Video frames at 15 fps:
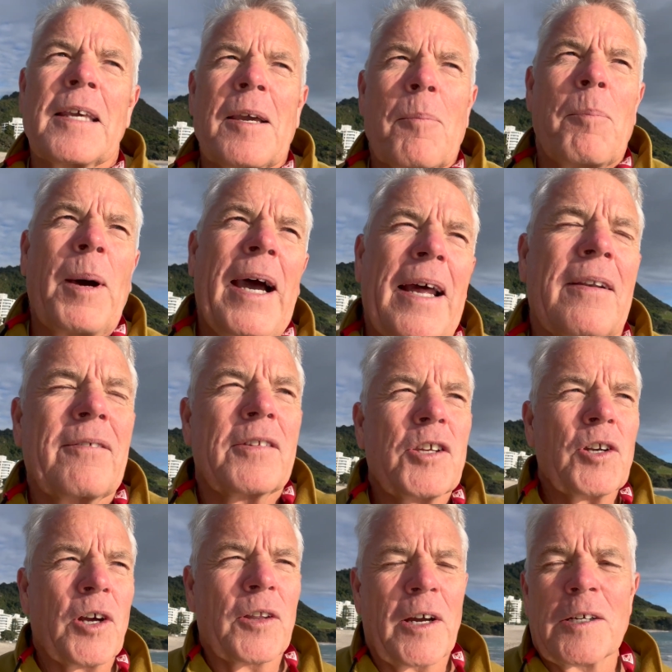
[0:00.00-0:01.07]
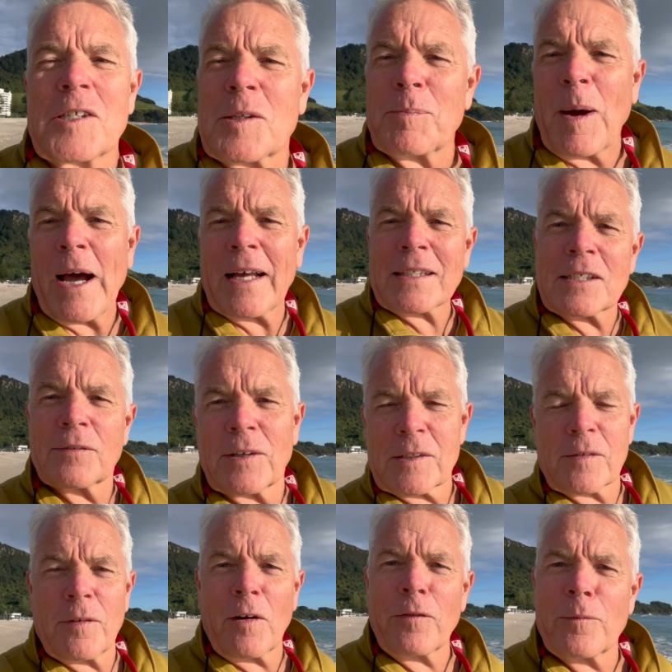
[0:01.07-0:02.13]
But, you know, those parts of us
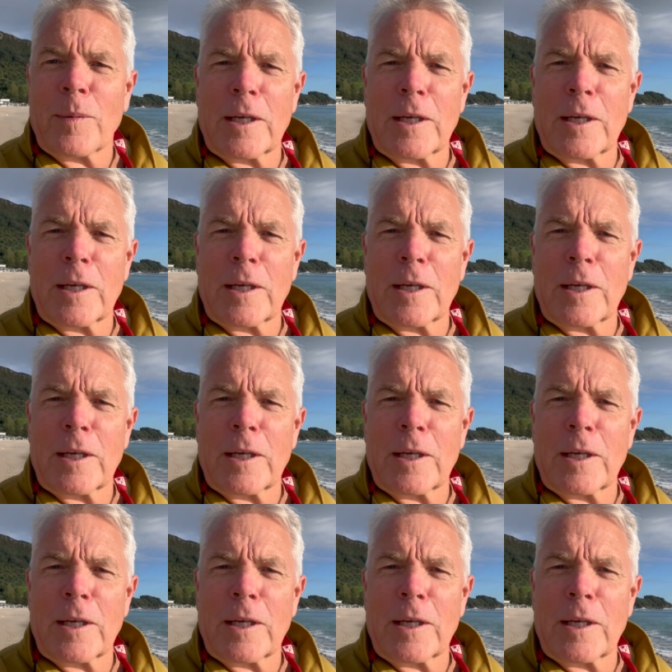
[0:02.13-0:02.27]
have often